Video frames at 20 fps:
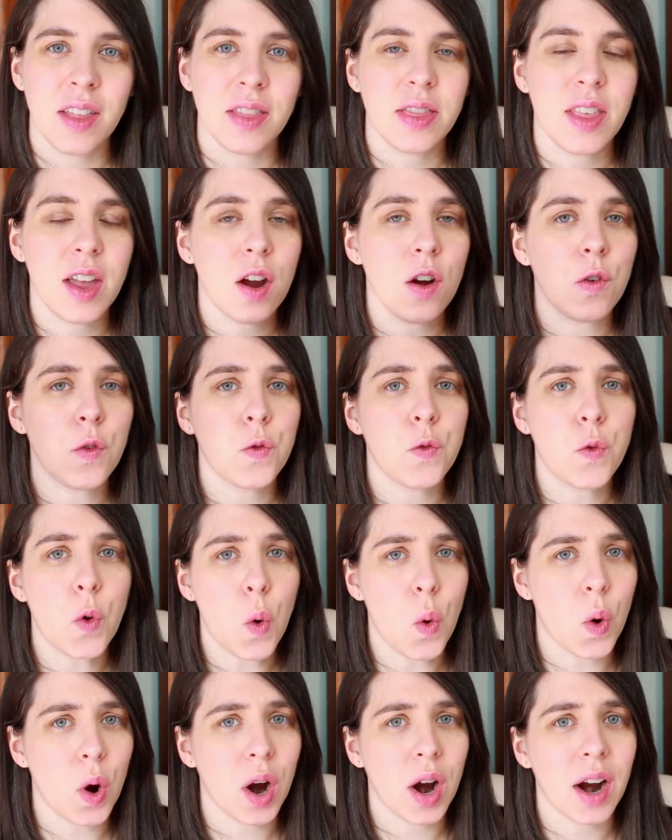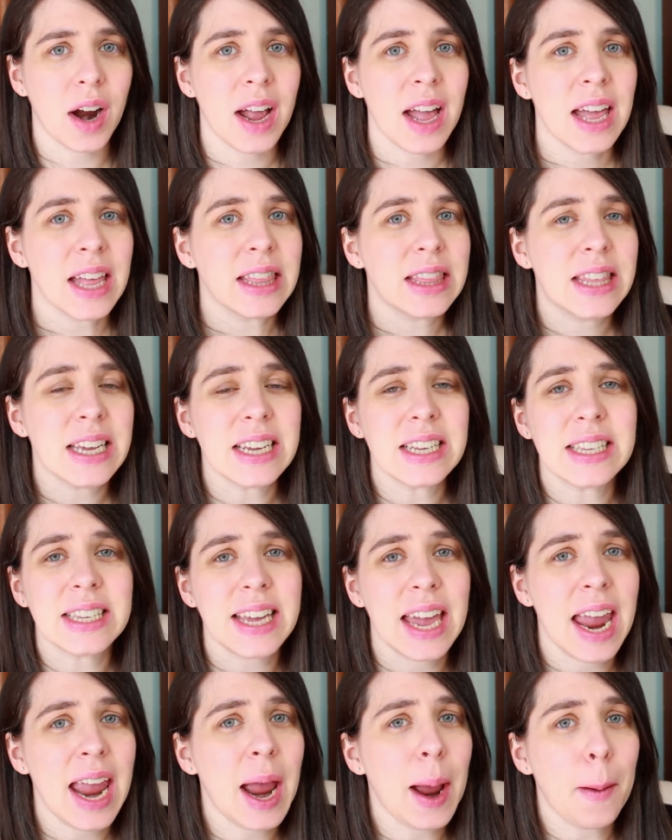Therefore, this
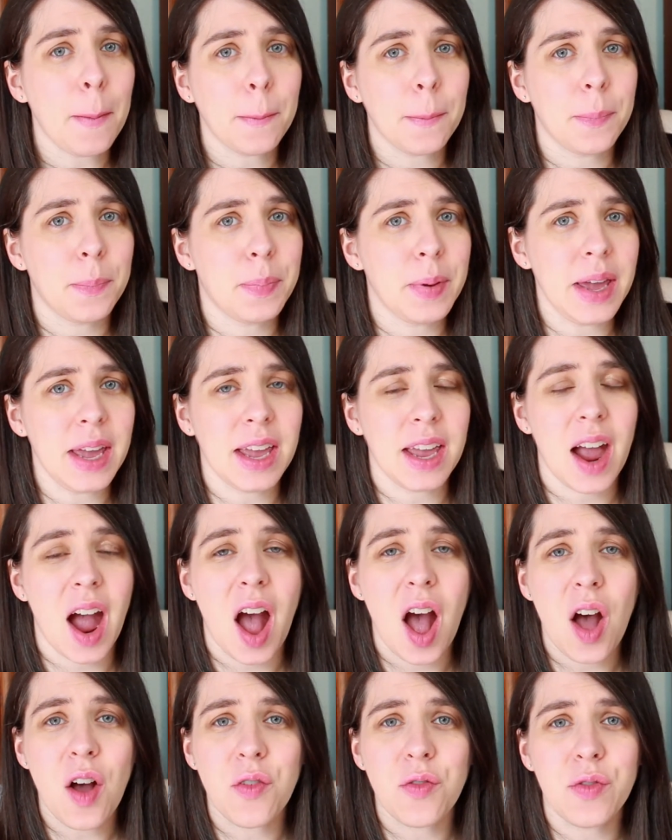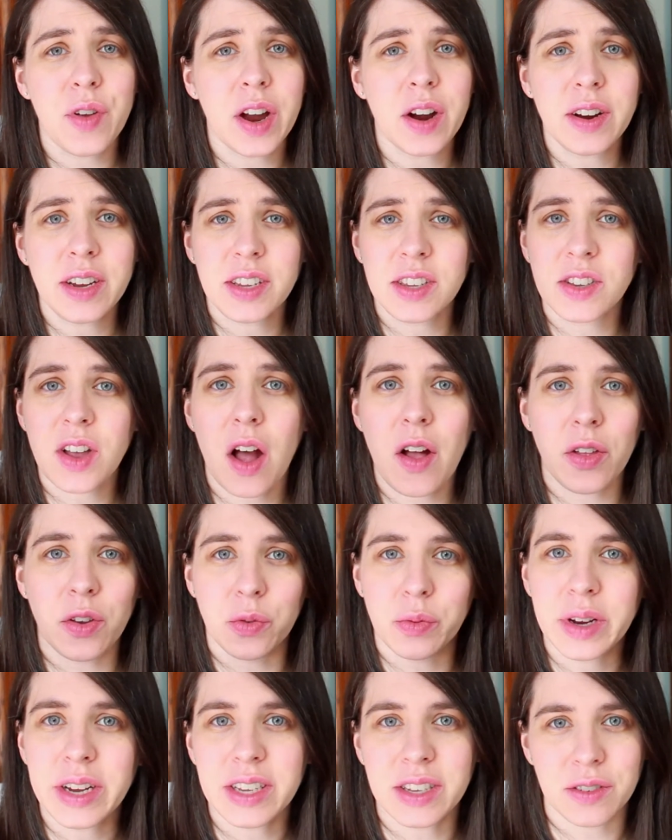can't be a very solid
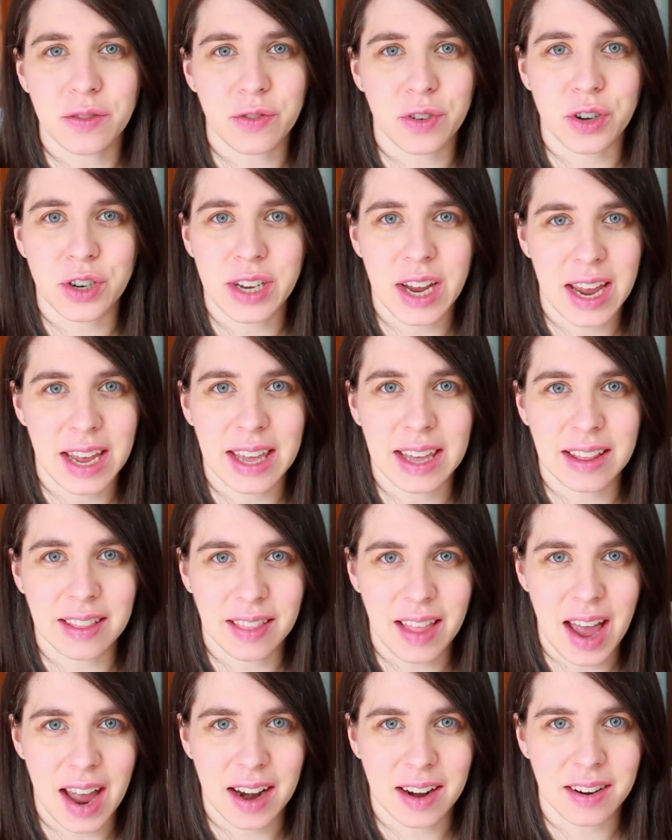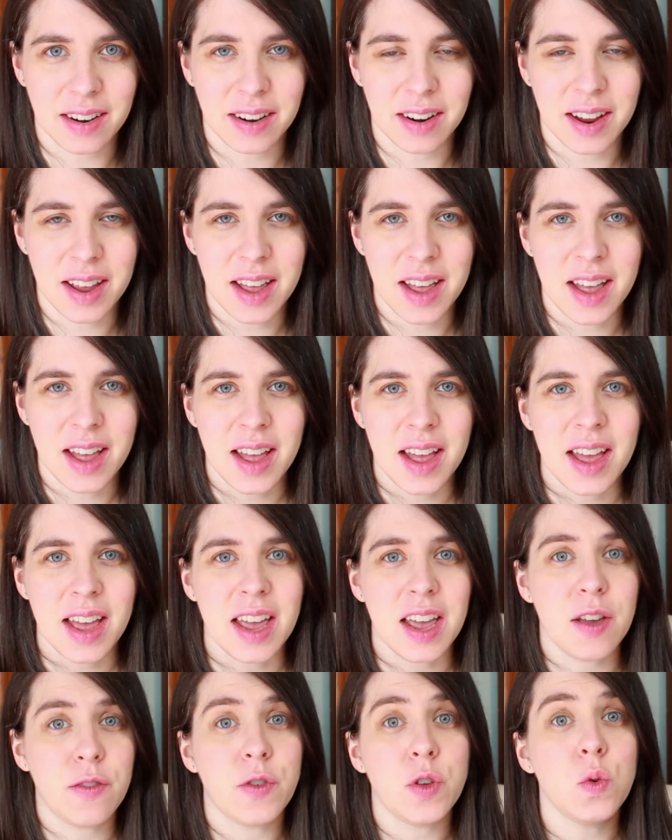reason for taking Latin.
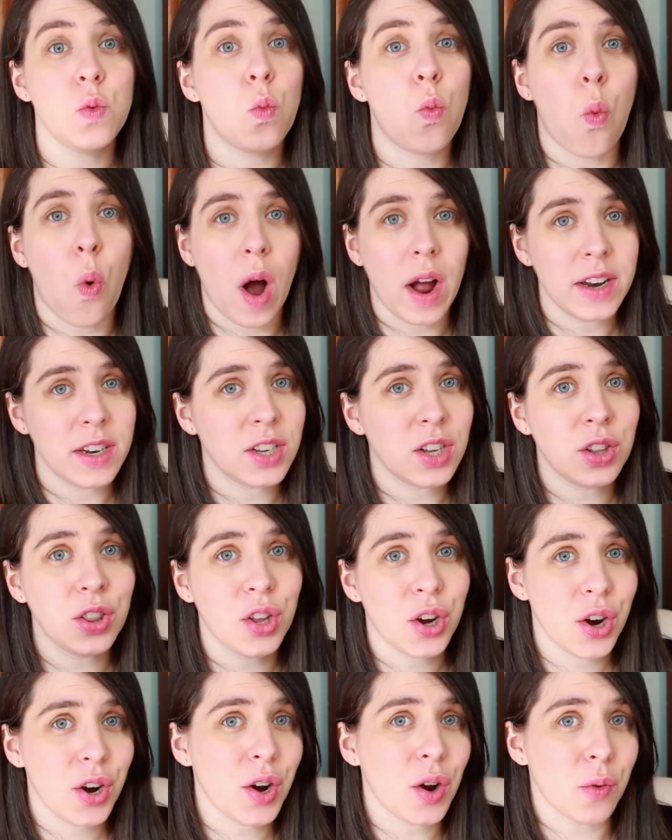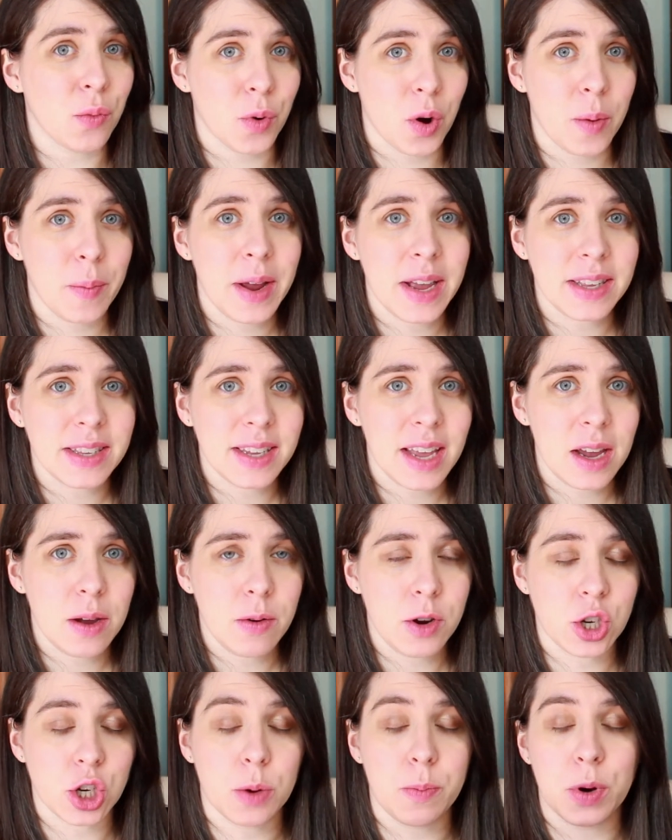If you want to learn a Romance
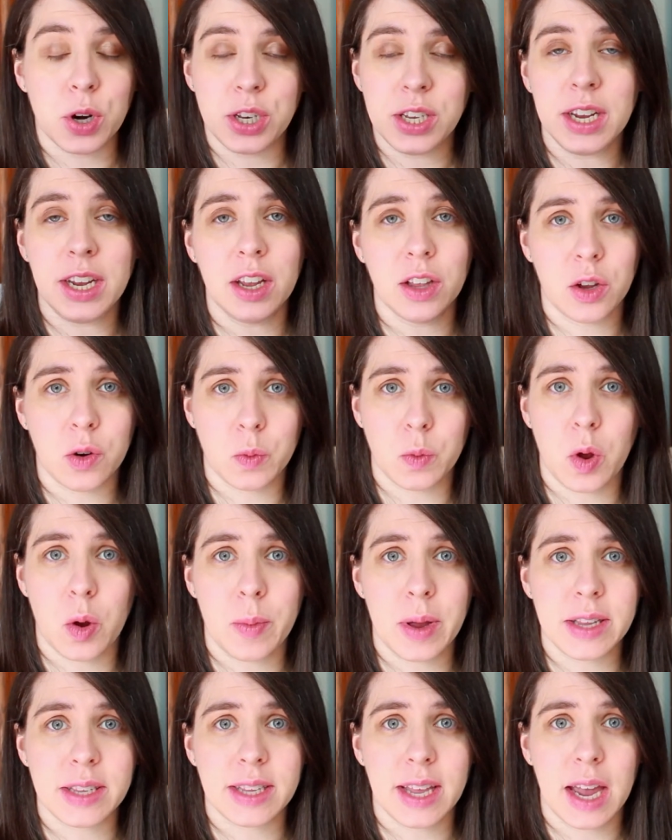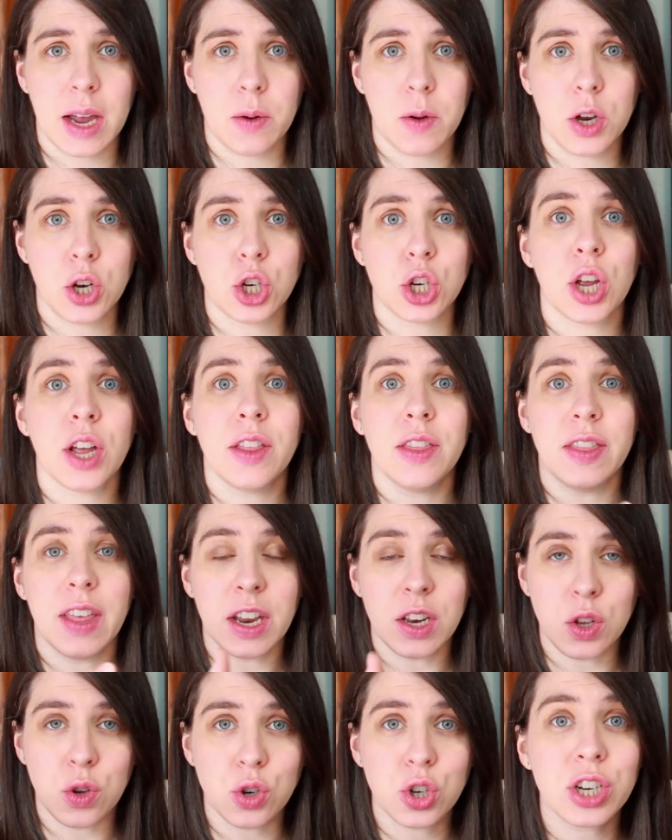language, a particular Romance language,
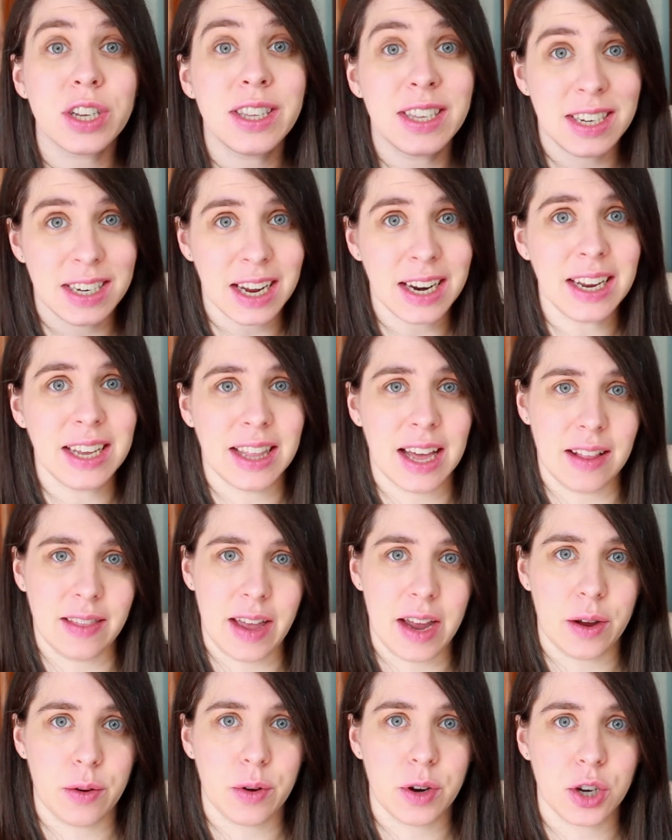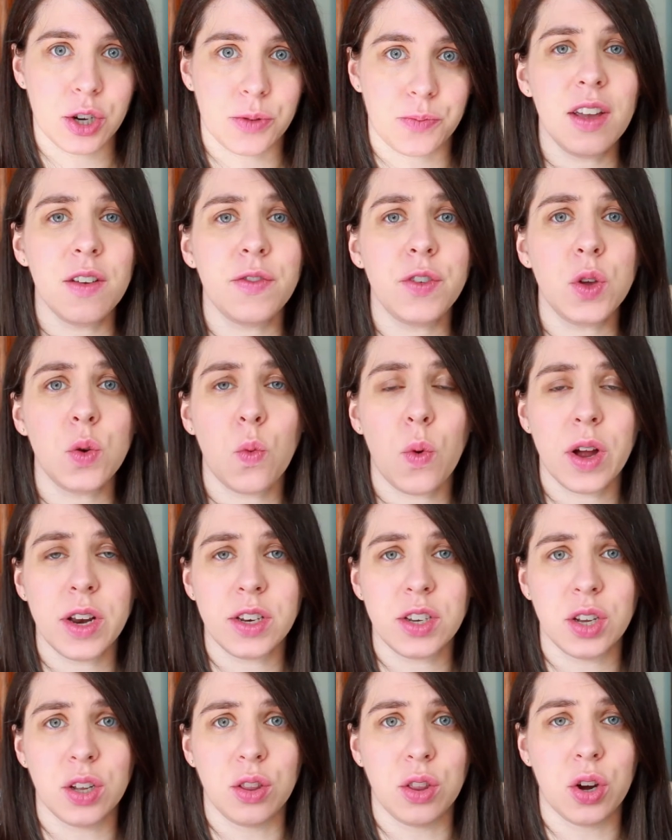then you should study that language. If you want
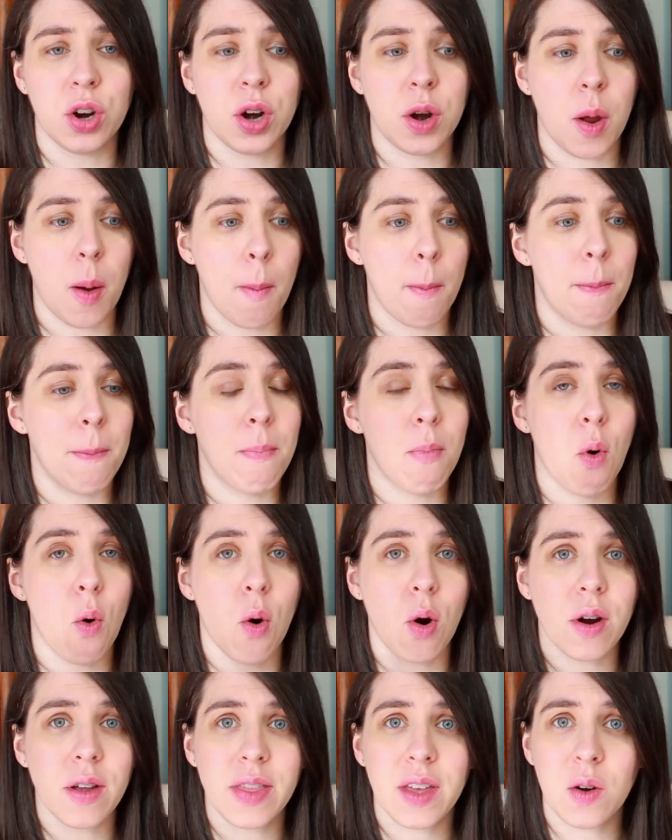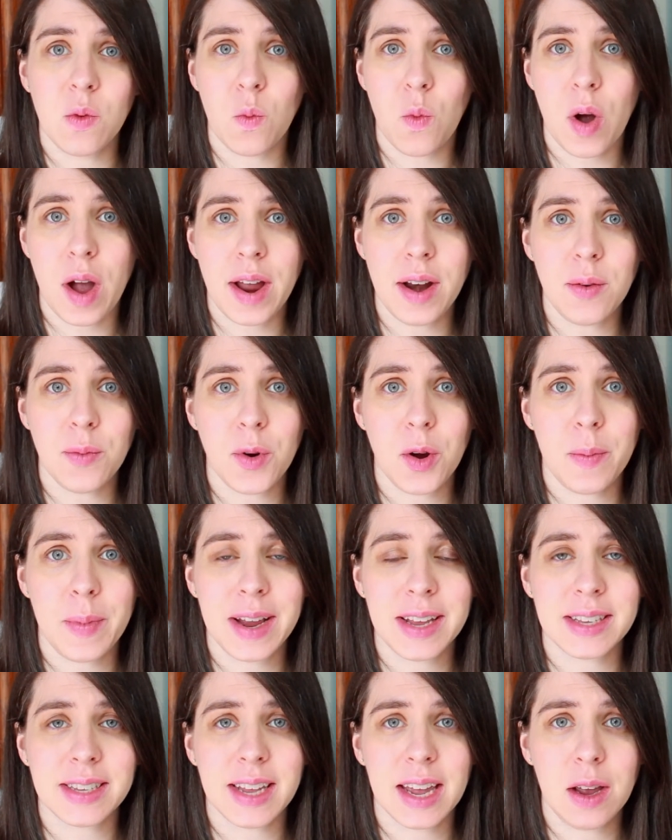to learn more than one
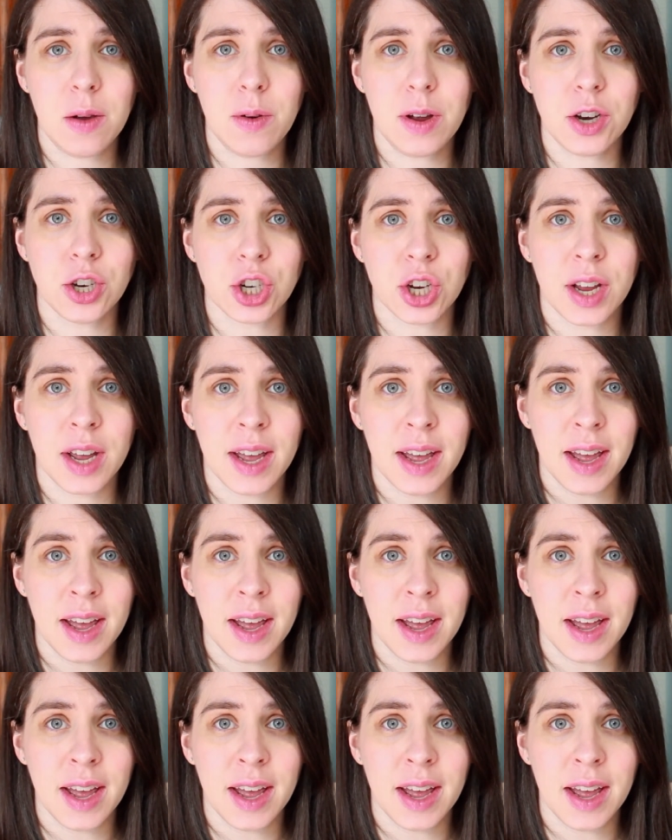Romance language,